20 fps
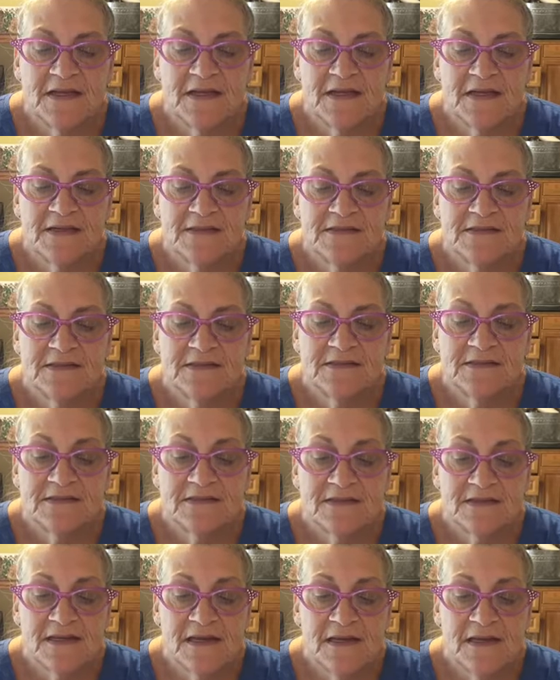in a
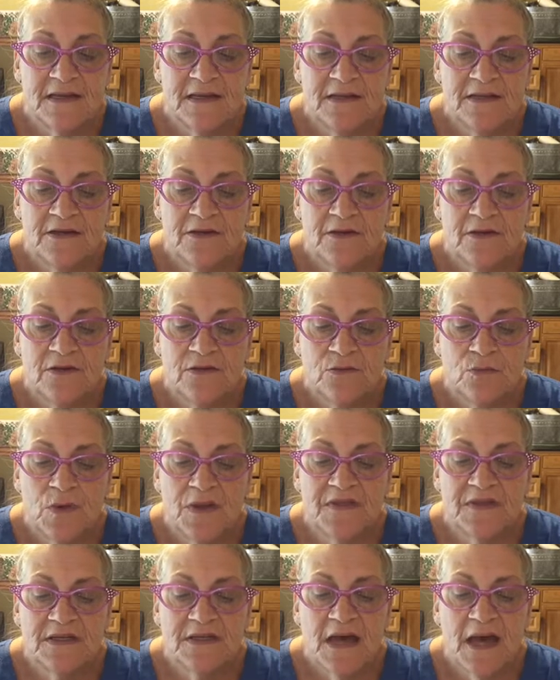skinny dude
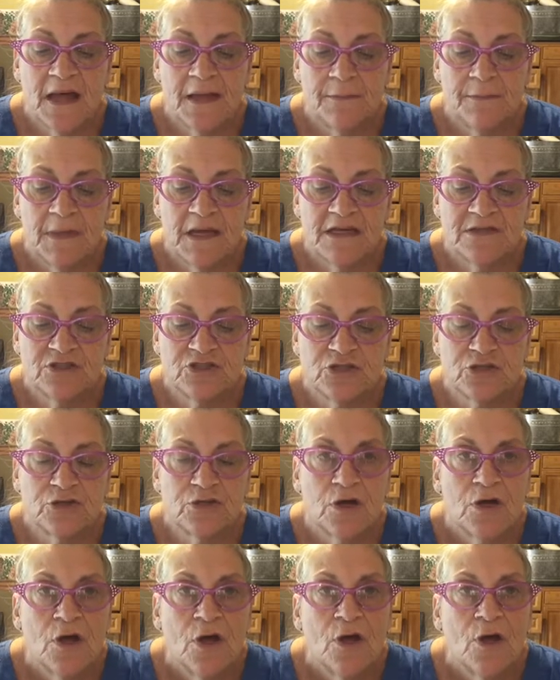with a tape
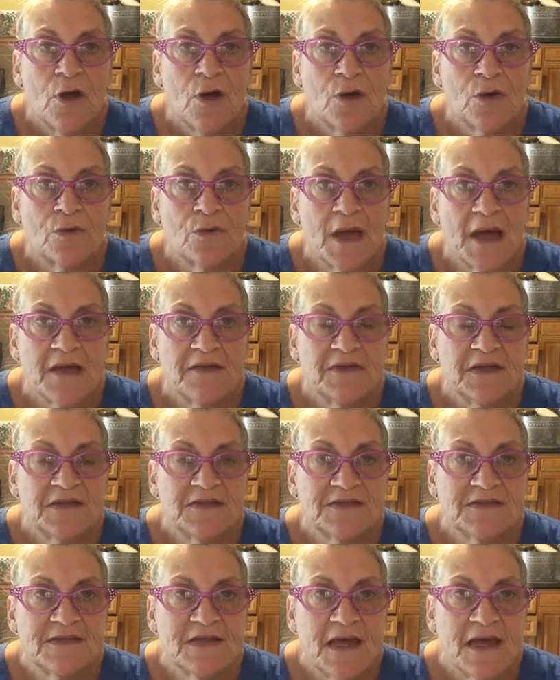measure around
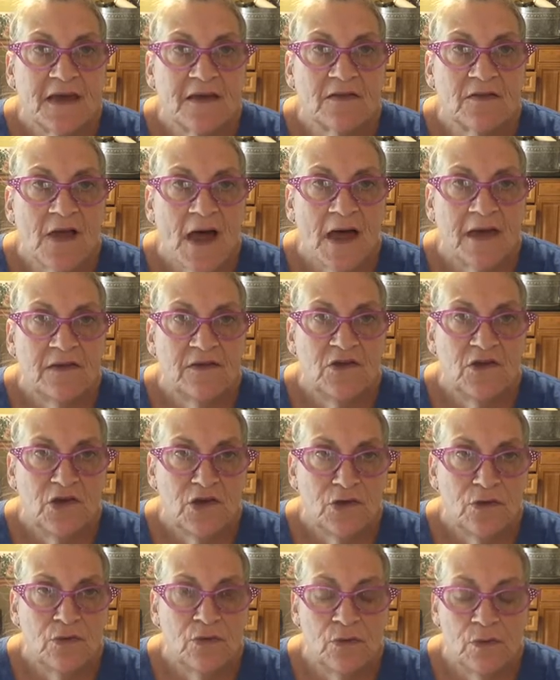his neck like
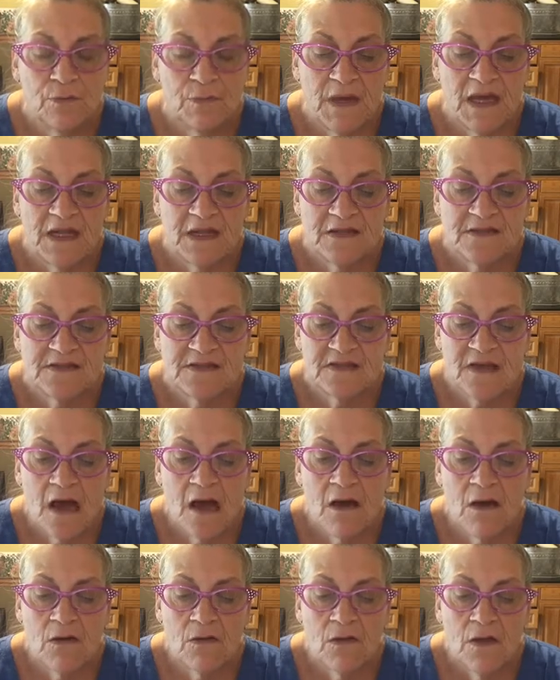you, meaning
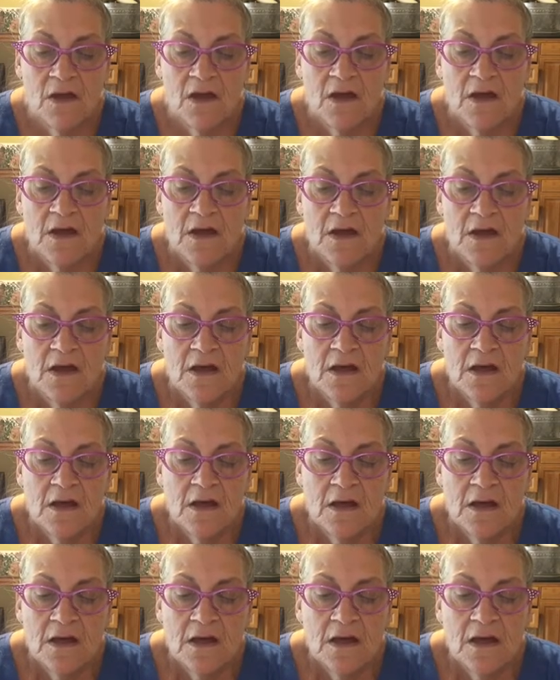Saul.
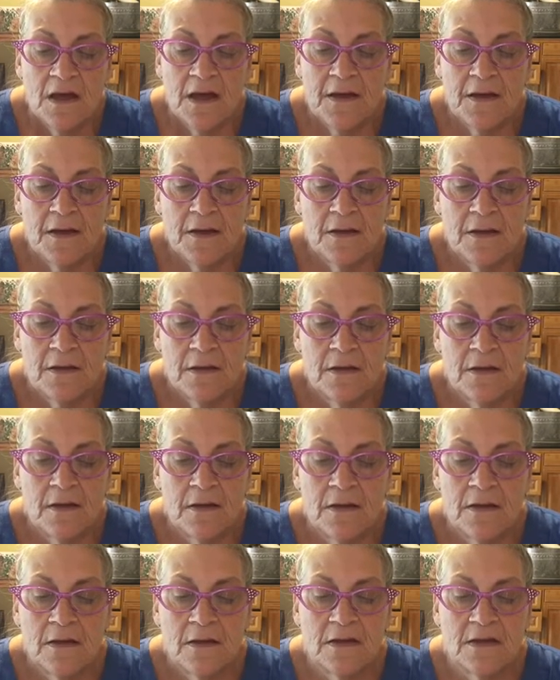And
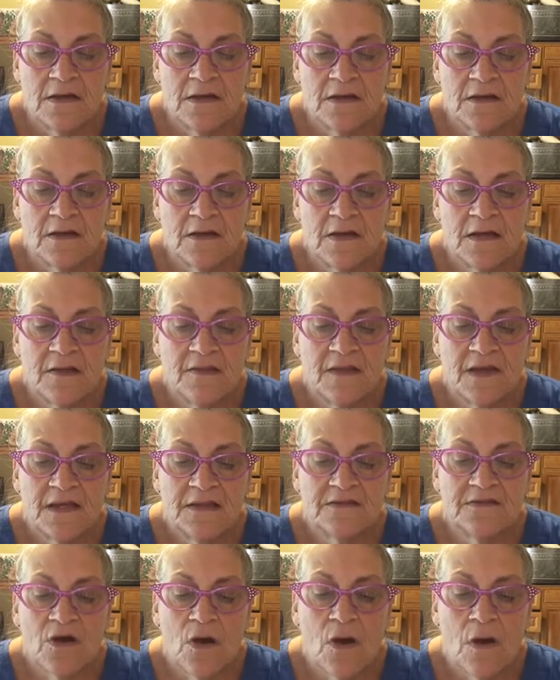
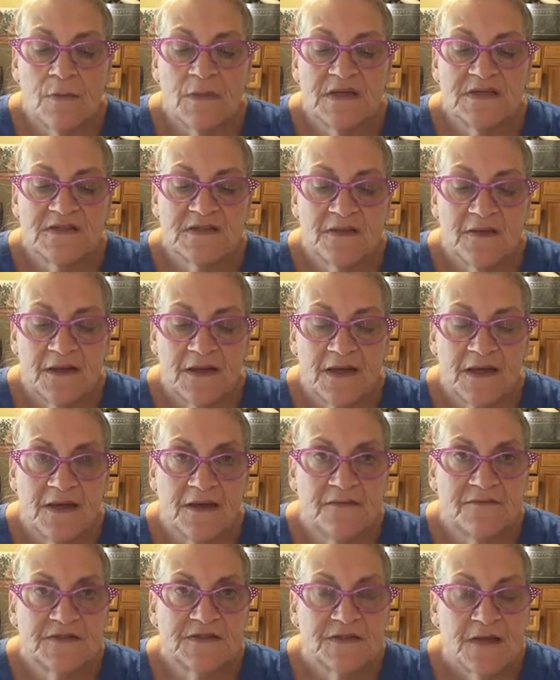then Thomas
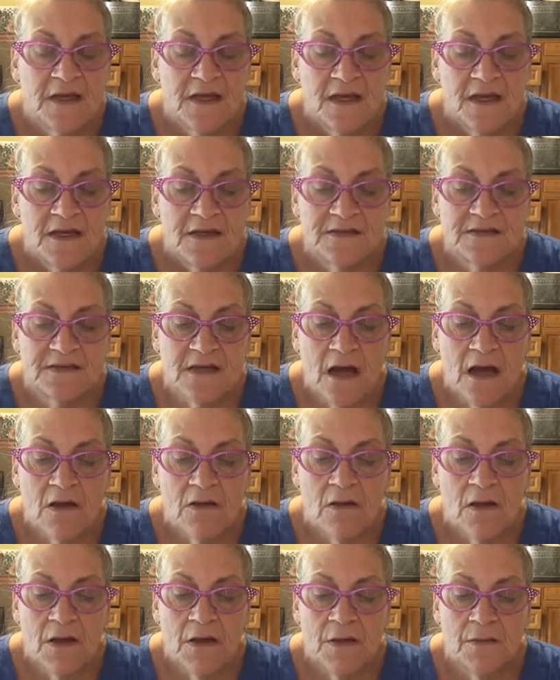leaves.
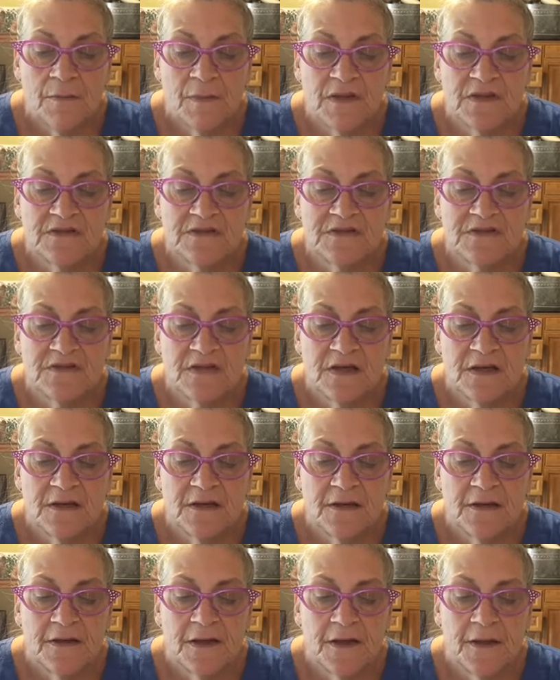Saul opens
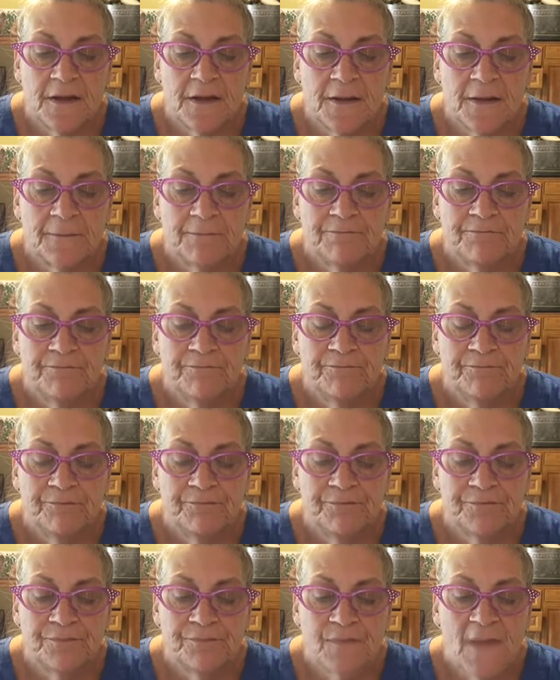the,
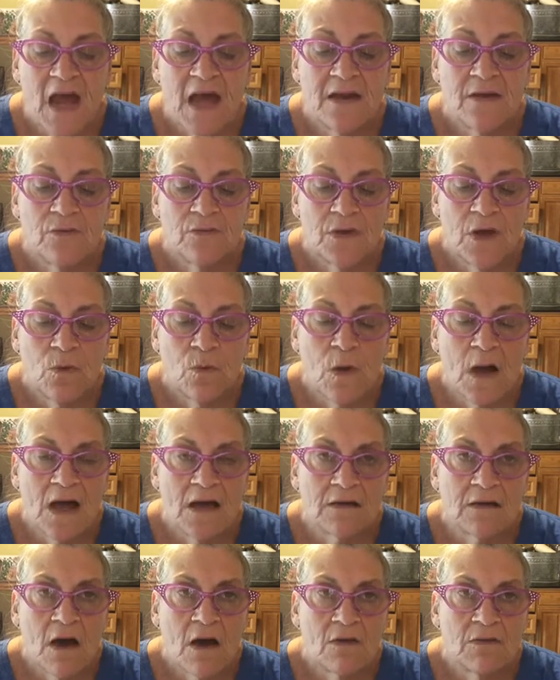I don't know why
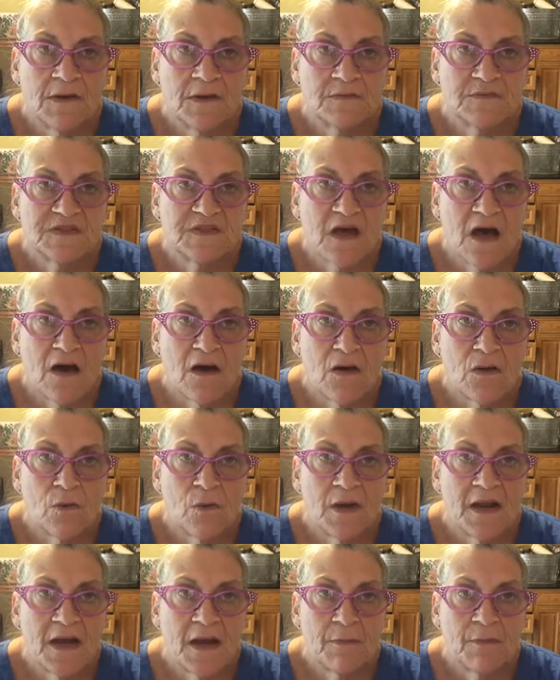I call him Saul
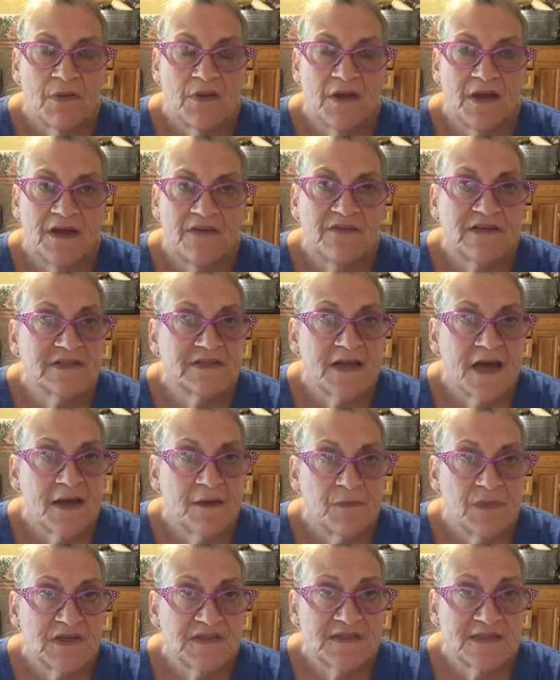when I believe his
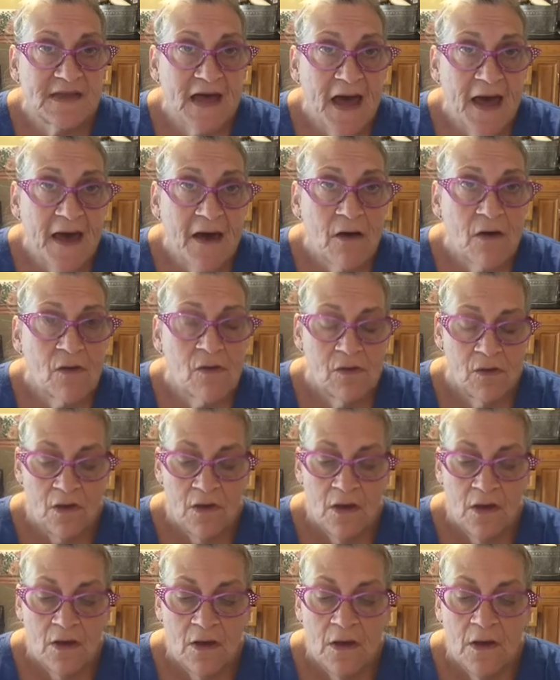name is Sal.
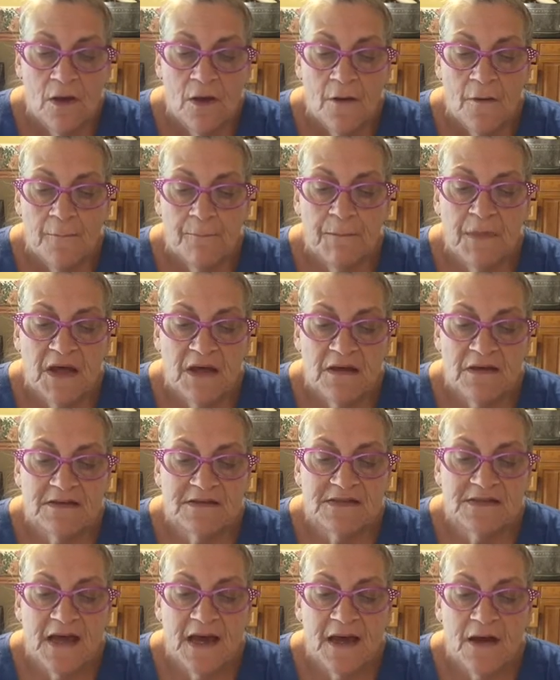But
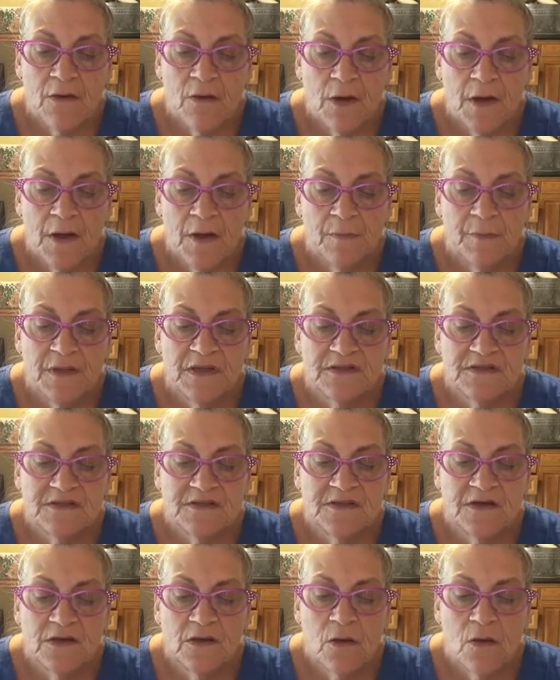Sal opens
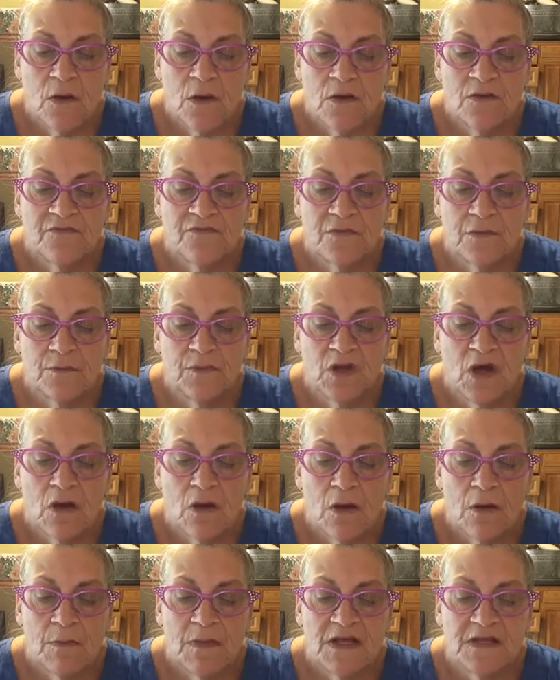the card from
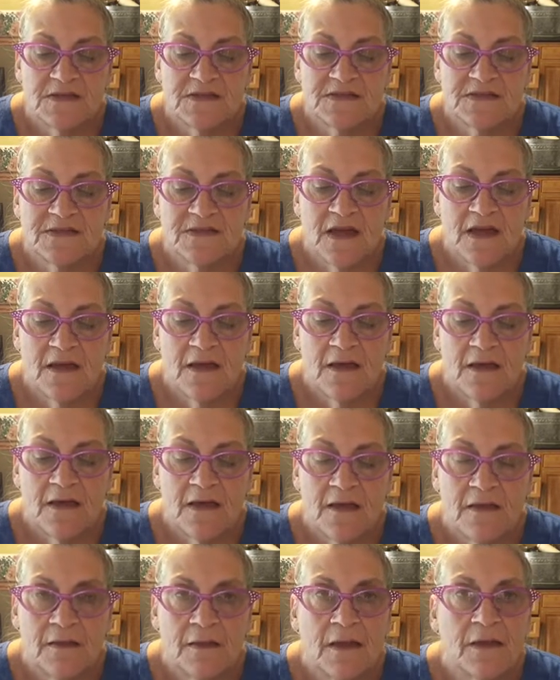Thomas.
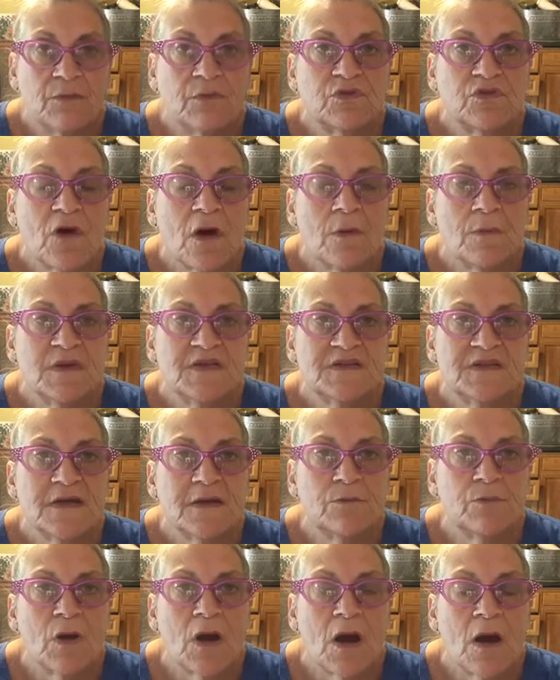Thomas
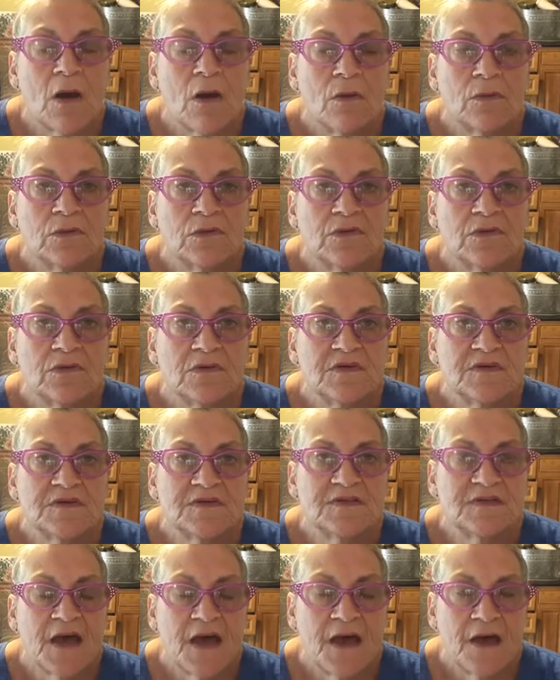had brought
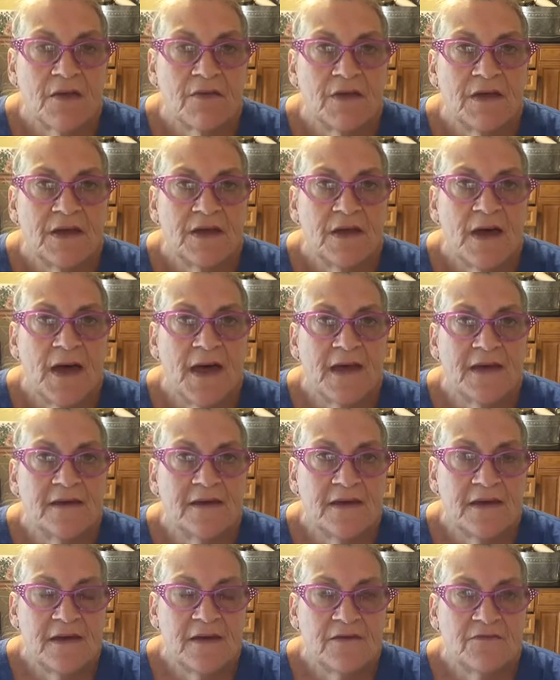Sally a
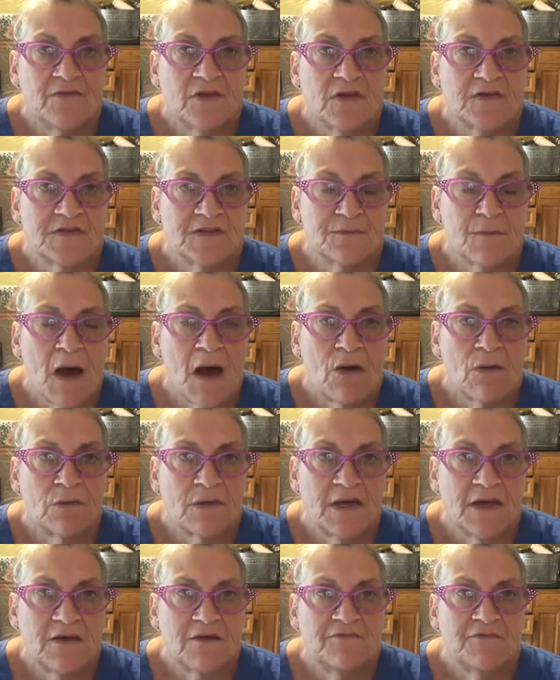gift, a small
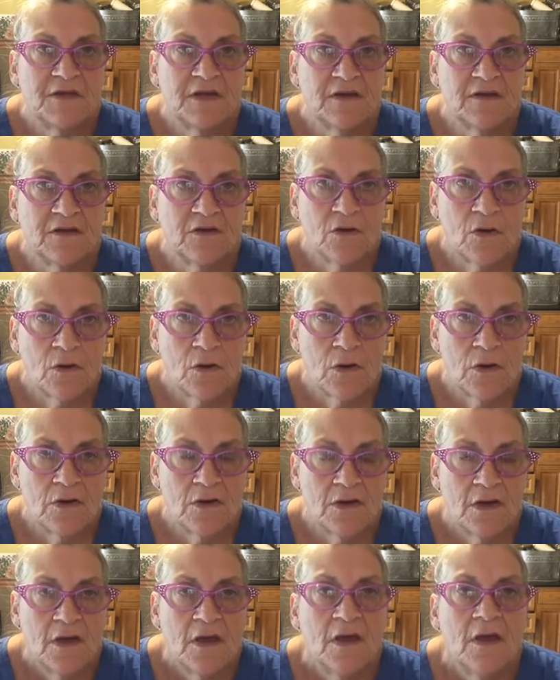gift, and a card.